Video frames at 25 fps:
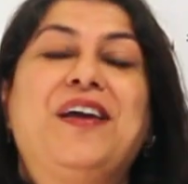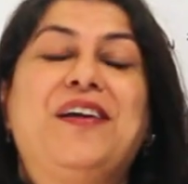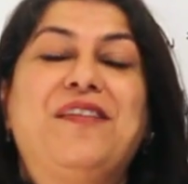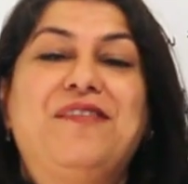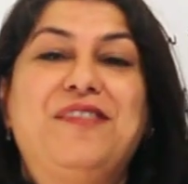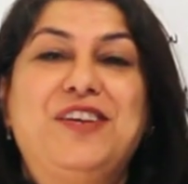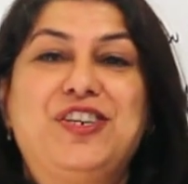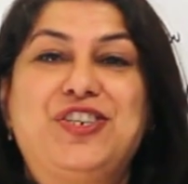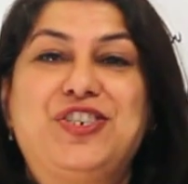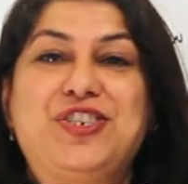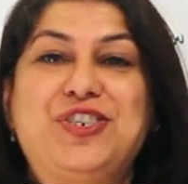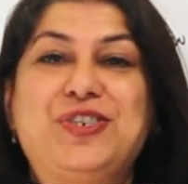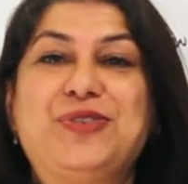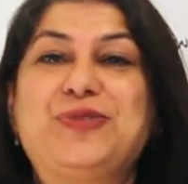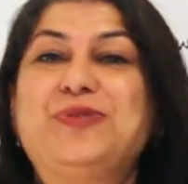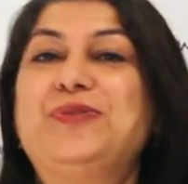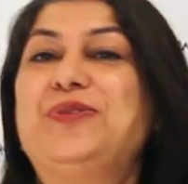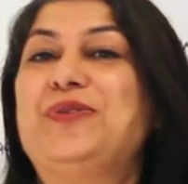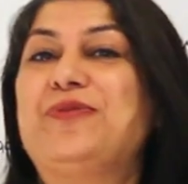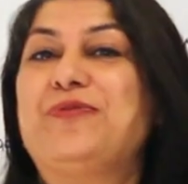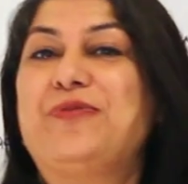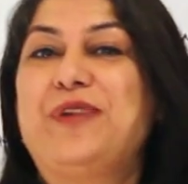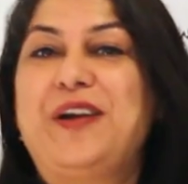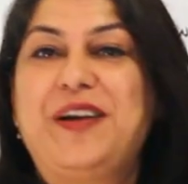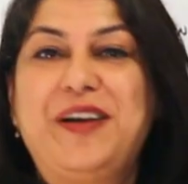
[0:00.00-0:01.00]
Wish you
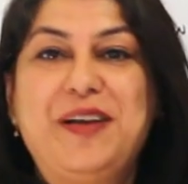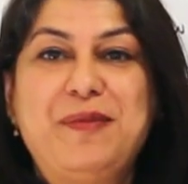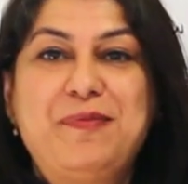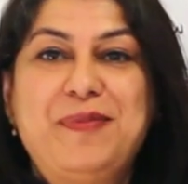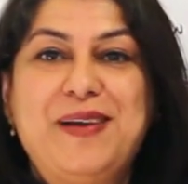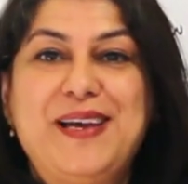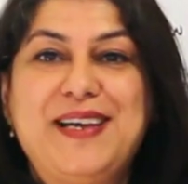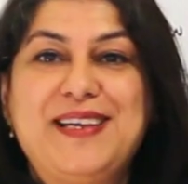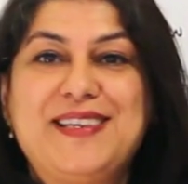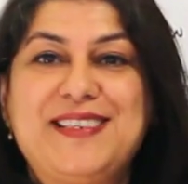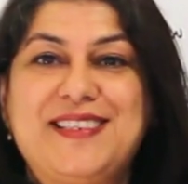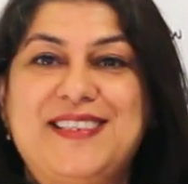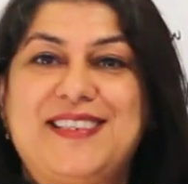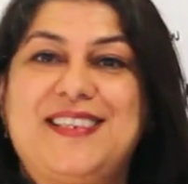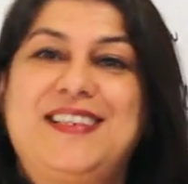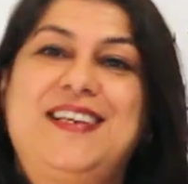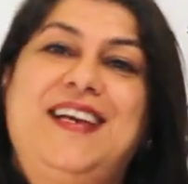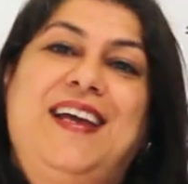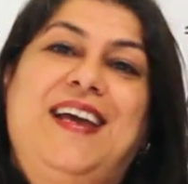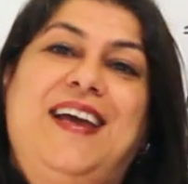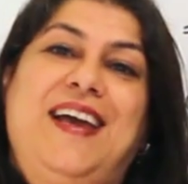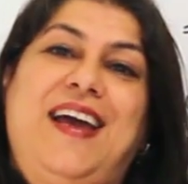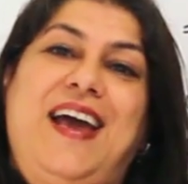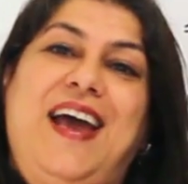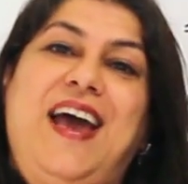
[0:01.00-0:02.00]
the very best.
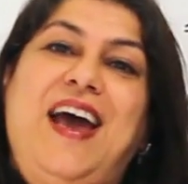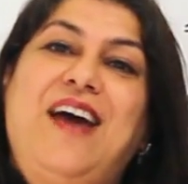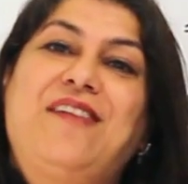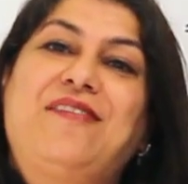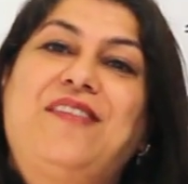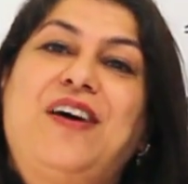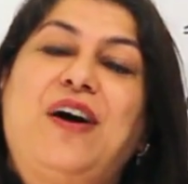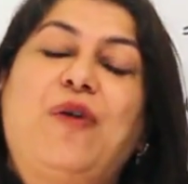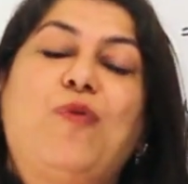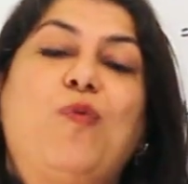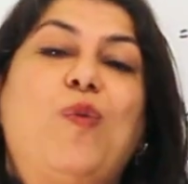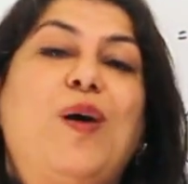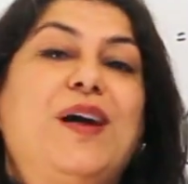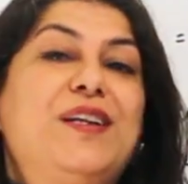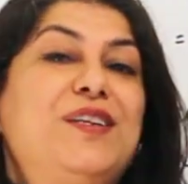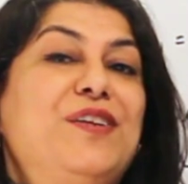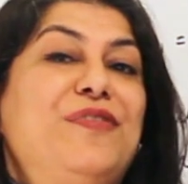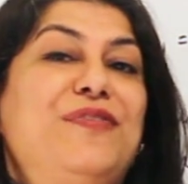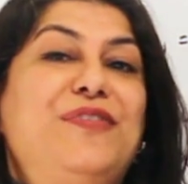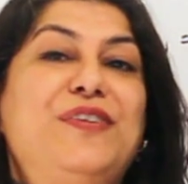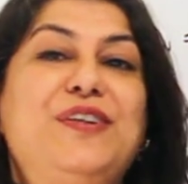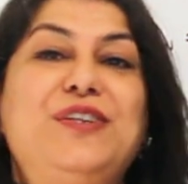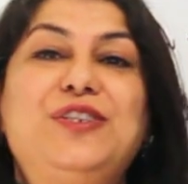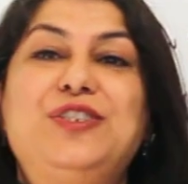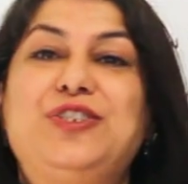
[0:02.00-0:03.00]
Have a
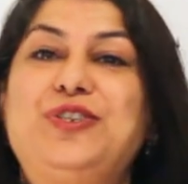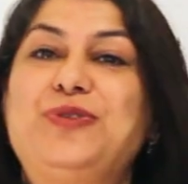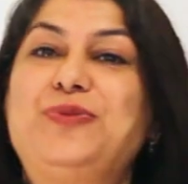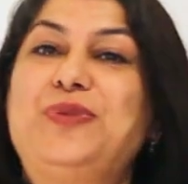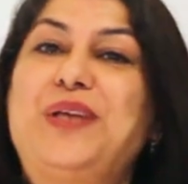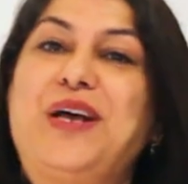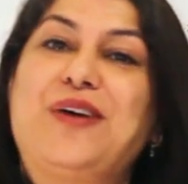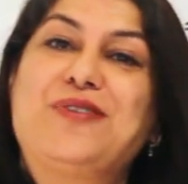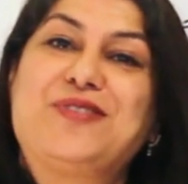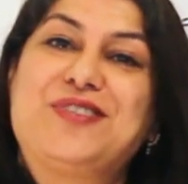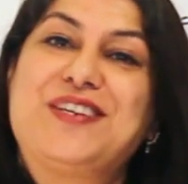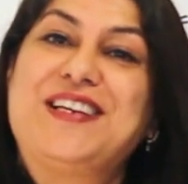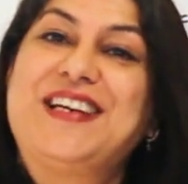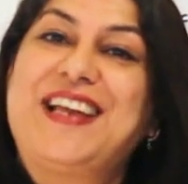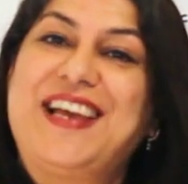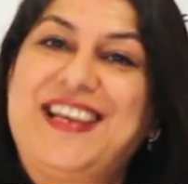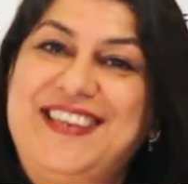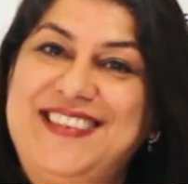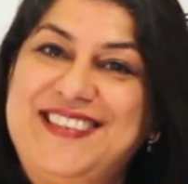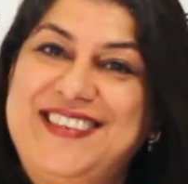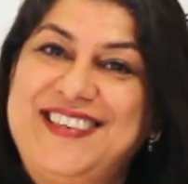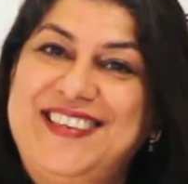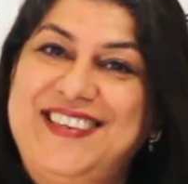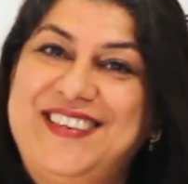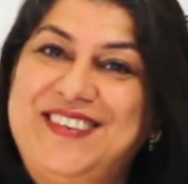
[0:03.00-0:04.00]
wonderful
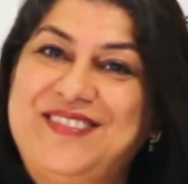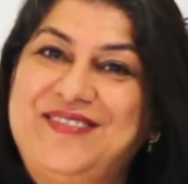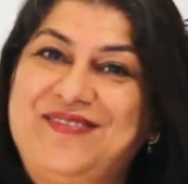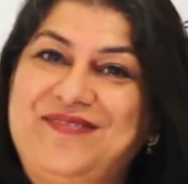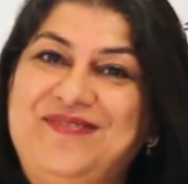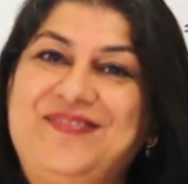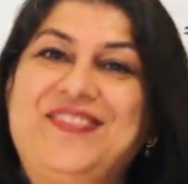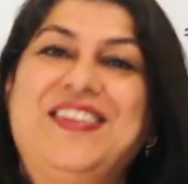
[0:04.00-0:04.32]
2019.